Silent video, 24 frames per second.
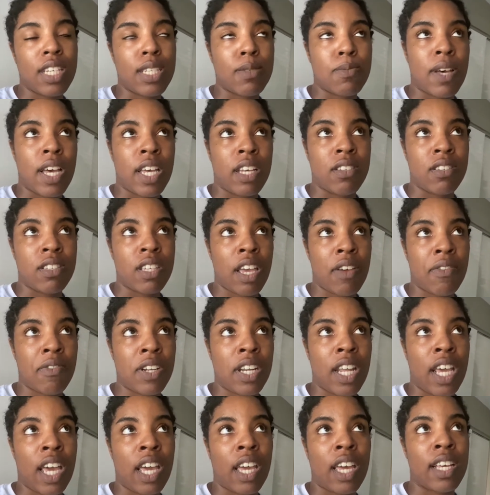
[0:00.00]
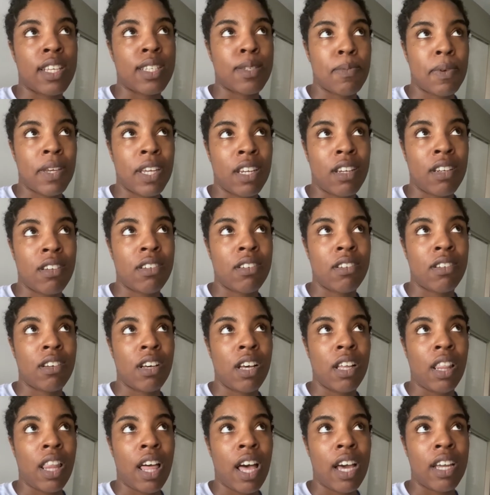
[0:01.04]
miles every day has been
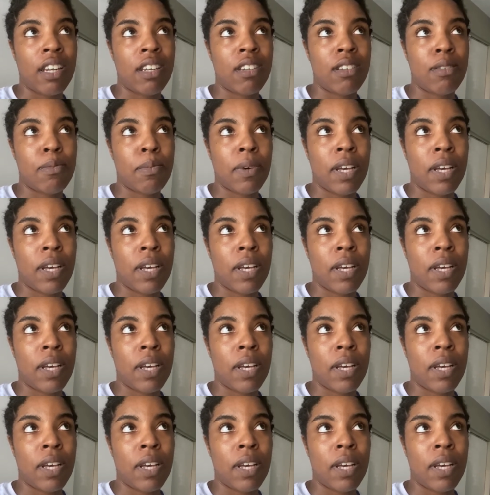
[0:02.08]
a lot,